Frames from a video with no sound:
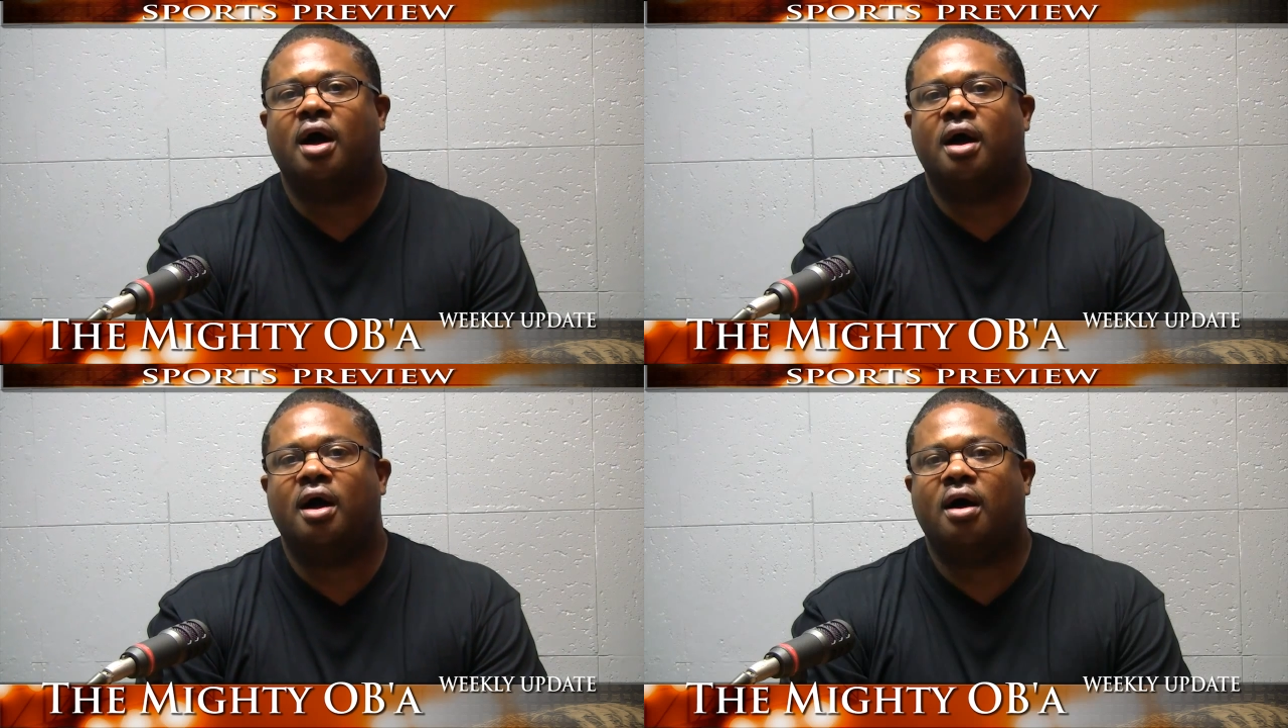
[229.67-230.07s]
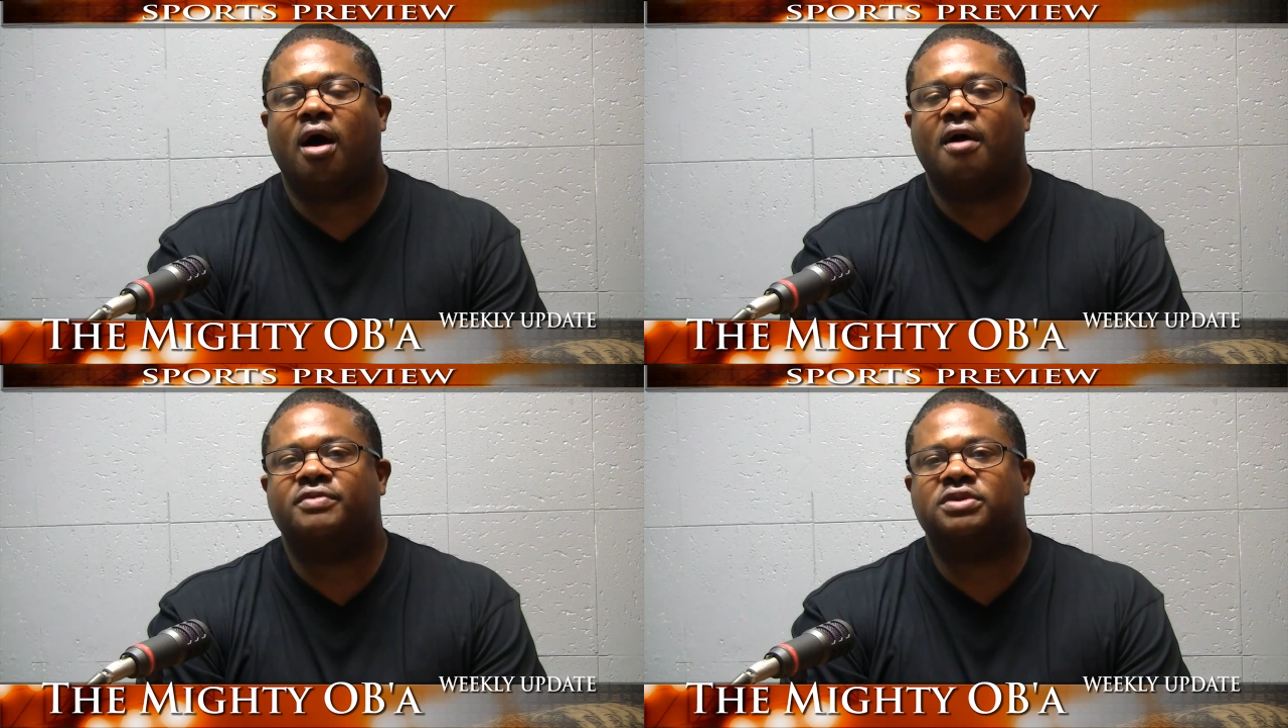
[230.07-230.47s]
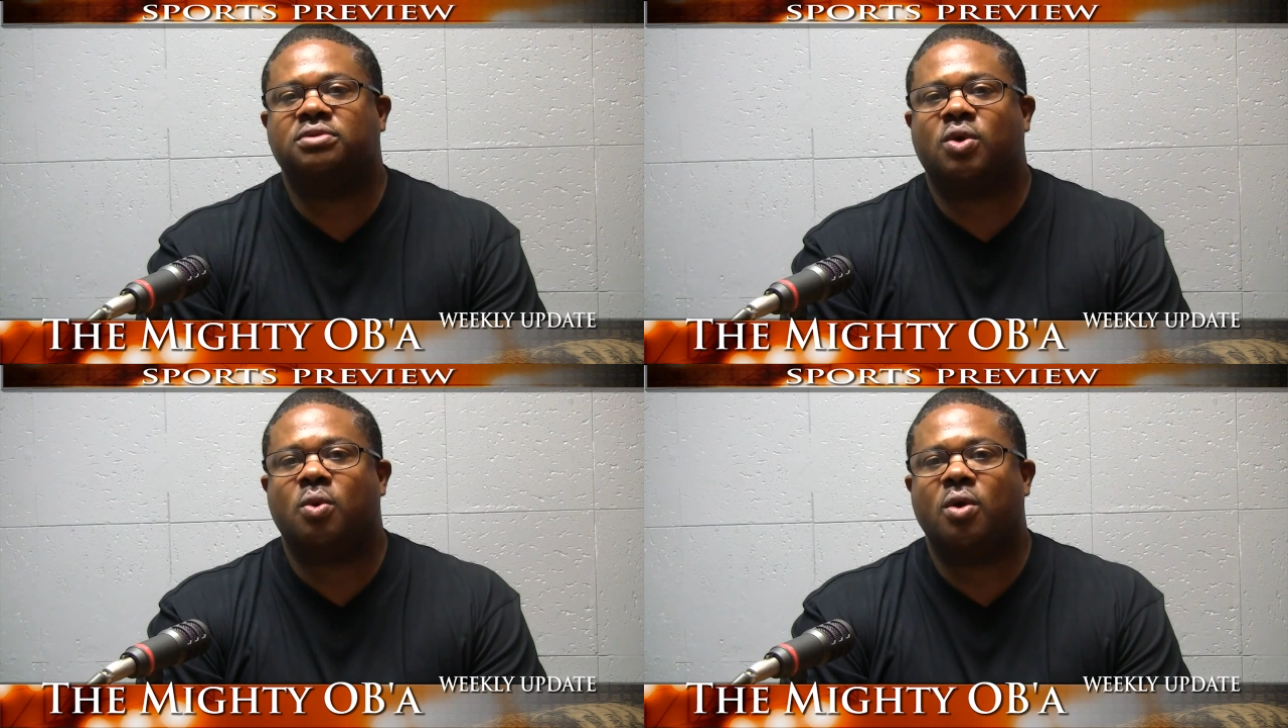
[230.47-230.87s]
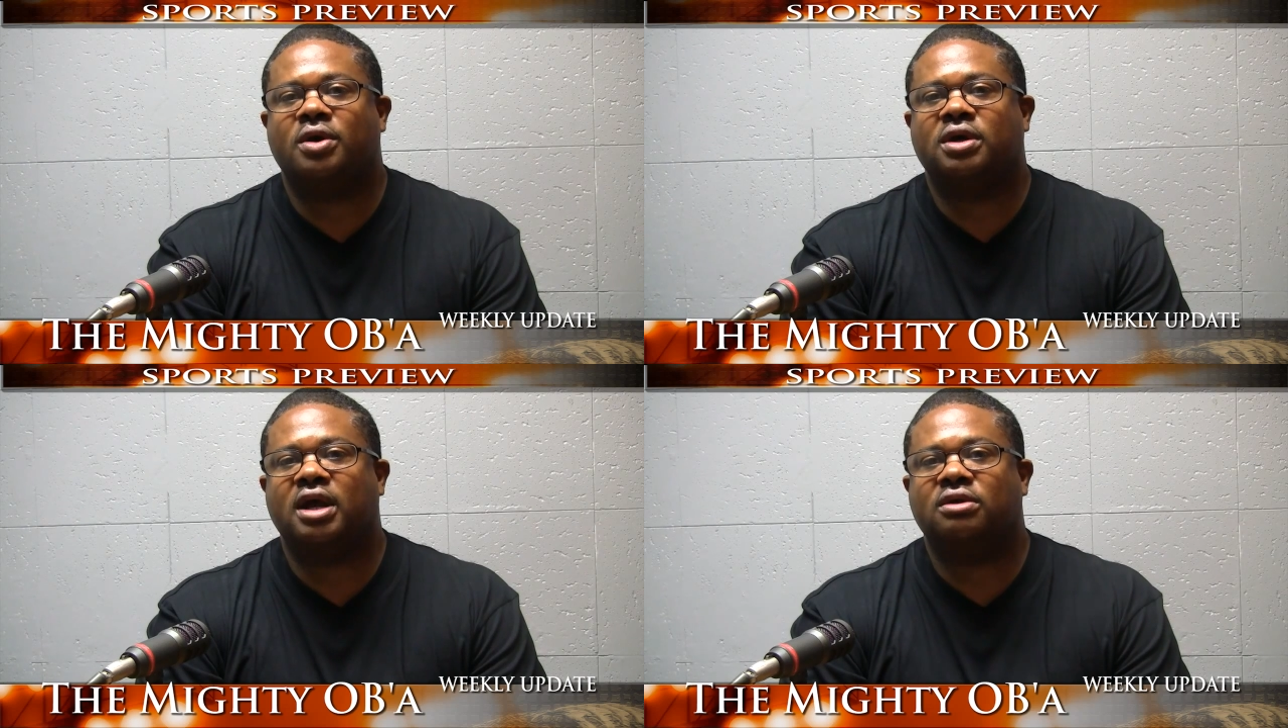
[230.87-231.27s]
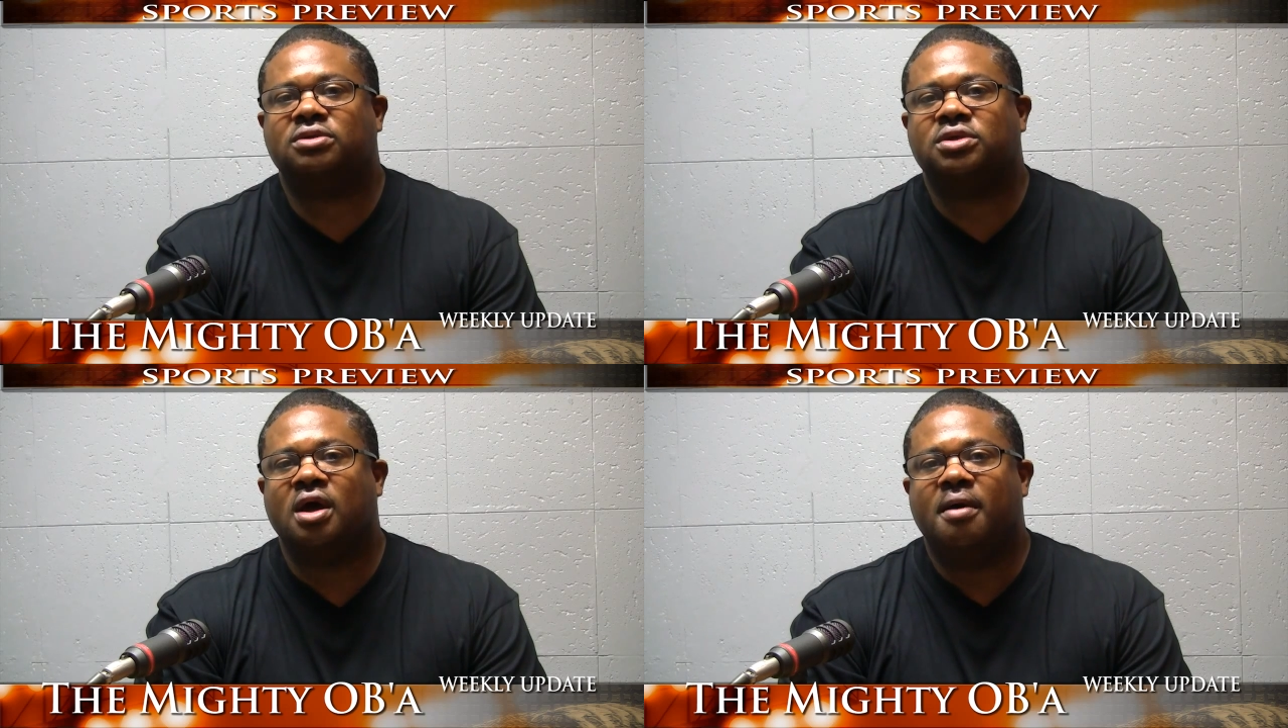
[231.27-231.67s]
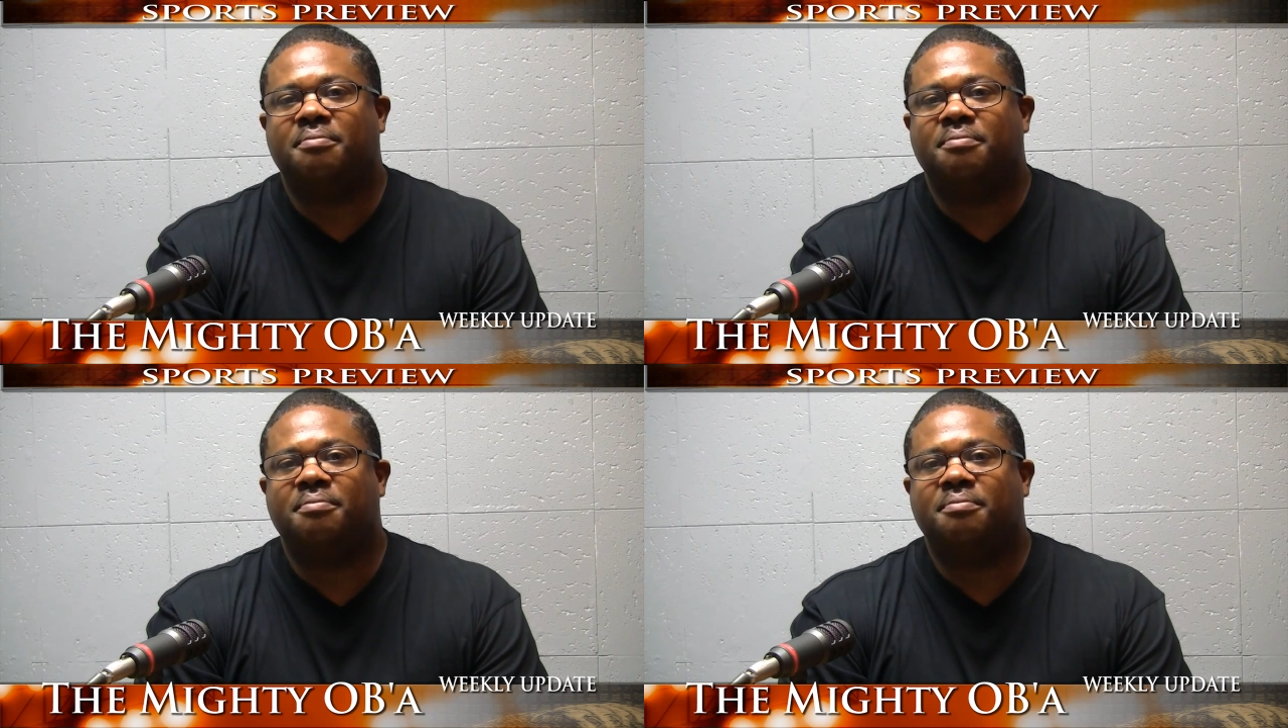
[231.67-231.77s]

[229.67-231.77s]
offensive coordinators